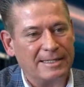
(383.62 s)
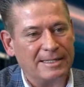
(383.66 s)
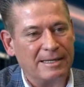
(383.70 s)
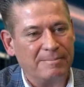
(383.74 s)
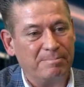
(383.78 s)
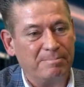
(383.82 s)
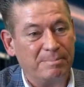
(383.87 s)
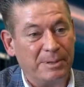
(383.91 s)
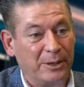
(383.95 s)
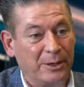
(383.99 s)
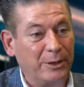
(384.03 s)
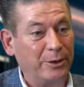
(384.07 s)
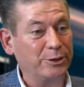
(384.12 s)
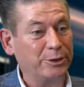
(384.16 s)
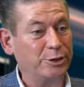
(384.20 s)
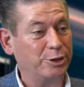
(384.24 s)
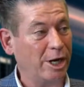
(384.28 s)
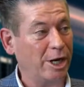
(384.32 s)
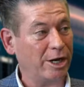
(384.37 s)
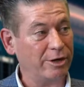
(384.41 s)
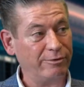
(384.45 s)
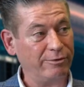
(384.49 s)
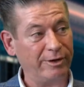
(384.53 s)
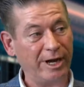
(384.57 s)
to build
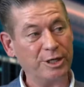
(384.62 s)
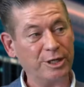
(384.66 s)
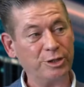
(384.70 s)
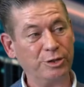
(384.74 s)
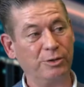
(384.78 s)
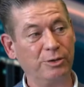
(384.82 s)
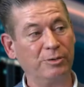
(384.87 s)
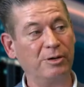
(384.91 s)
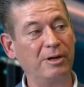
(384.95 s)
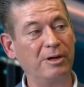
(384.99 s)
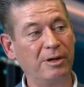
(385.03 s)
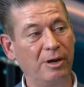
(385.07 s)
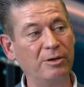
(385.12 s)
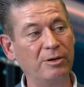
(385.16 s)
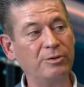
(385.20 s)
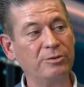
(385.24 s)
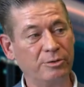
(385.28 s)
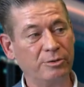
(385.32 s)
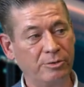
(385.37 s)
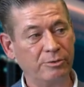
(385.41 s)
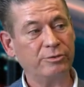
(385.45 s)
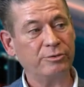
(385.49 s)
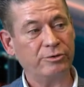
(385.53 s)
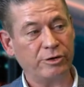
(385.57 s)
generational
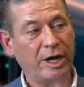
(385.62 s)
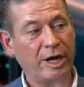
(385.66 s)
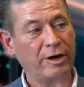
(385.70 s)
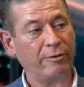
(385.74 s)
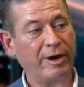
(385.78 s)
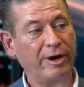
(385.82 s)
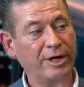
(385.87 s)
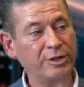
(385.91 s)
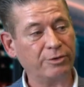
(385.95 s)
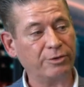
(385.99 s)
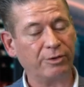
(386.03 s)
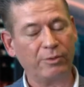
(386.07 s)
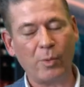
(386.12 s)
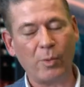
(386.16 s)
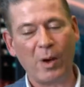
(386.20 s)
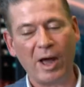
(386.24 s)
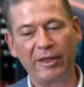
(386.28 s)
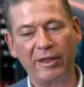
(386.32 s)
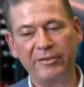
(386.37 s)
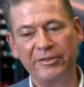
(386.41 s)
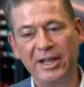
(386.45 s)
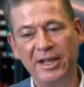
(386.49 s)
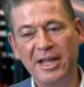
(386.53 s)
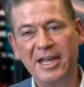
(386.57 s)

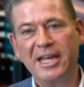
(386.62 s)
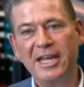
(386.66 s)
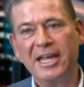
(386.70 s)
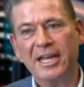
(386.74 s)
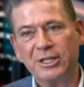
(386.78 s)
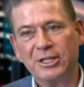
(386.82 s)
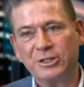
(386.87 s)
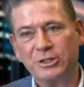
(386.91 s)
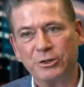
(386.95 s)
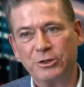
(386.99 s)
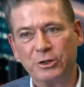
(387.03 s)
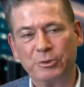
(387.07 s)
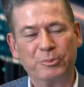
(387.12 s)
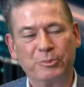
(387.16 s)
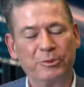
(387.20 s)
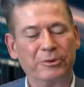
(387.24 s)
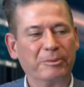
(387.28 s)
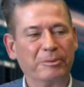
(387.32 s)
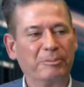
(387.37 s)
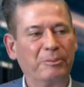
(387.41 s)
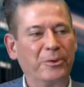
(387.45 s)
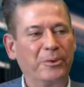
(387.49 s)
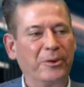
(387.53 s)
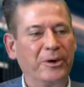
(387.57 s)
wealth is super
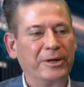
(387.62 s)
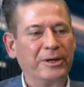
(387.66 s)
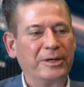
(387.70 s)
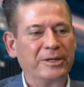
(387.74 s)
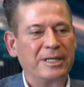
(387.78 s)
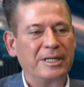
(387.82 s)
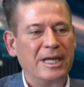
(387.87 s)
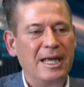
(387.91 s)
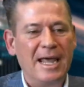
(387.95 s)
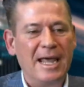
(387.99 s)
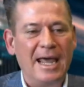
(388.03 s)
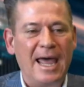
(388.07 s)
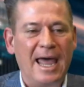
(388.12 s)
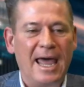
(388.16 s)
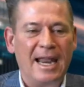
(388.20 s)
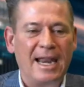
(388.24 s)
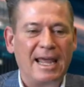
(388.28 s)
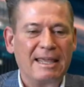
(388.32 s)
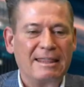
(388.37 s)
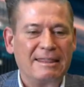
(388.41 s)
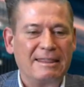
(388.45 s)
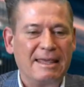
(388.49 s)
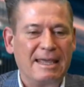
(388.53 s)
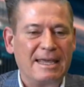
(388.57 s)
important. And
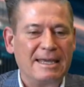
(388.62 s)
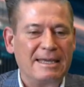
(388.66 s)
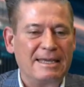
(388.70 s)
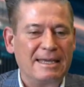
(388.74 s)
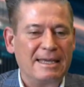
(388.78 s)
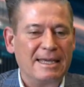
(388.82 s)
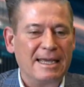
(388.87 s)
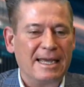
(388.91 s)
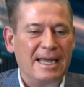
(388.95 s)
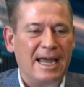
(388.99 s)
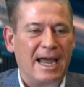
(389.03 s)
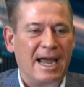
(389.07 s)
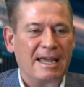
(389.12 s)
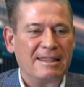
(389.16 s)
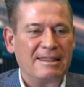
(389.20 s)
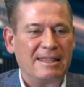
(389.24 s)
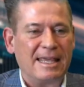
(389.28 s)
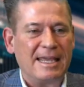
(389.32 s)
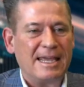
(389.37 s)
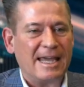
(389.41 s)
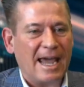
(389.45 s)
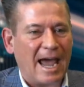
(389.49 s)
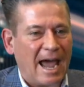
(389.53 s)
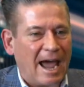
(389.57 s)
I think
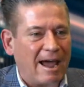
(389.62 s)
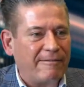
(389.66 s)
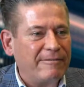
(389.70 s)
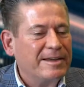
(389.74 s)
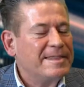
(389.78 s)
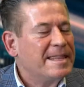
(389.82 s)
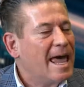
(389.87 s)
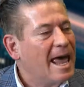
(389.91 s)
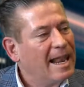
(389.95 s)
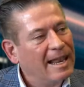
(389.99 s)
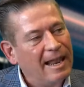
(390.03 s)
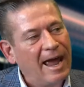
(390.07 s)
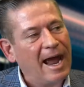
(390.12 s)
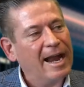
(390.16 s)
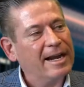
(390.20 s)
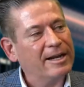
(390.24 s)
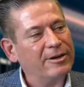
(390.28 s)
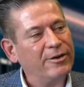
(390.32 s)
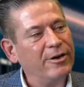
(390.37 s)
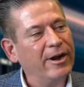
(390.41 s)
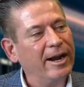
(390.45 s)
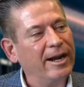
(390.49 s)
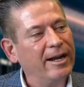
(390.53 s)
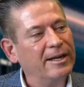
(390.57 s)
having that line of
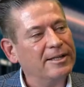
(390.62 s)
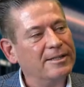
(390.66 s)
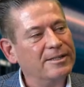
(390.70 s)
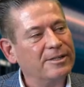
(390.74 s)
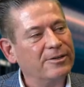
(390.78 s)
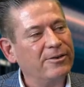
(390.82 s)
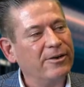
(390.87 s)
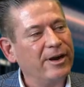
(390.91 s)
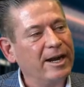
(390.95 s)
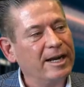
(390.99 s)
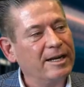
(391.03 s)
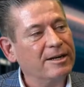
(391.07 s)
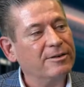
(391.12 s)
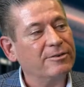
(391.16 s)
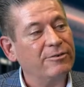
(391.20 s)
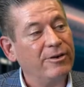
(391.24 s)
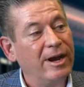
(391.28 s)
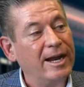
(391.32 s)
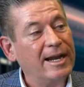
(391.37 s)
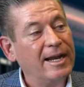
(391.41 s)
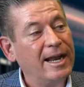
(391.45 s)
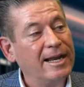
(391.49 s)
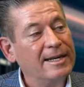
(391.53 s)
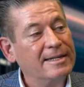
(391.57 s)
credit is a
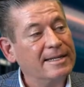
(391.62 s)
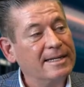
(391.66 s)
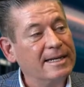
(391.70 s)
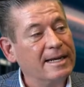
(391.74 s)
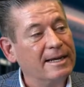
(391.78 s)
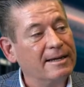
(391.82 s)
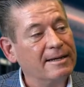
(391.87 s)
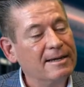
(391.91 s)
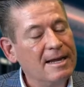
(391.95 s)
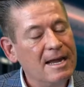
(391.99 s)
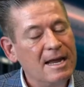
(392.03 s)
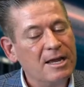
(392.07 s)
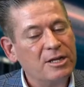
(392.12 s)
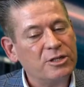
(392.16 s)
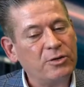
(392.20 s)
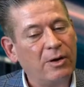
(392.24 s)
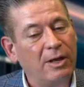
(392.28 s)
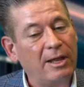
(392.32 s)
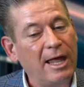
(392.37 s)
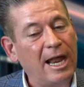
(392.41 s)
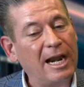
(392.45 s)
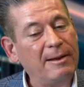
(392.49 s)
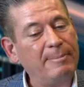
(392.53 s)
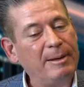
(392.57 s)
great idea. So a
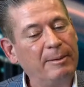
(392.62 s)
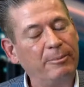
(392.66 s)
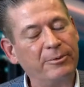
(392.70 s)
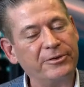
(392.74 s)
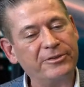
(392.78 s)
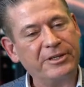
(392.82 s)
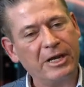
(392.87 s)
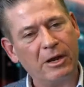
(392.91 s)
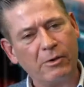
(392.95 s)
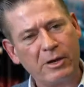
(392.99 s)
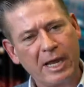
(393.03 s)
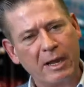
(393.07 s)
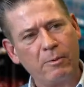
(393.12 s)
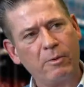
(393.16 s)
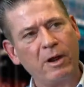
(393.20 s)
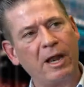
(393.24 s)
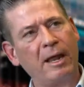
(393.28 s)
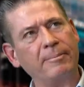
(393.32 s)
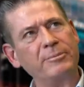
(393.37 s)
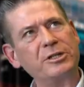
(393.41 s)
lot of people say, okay, well, I'm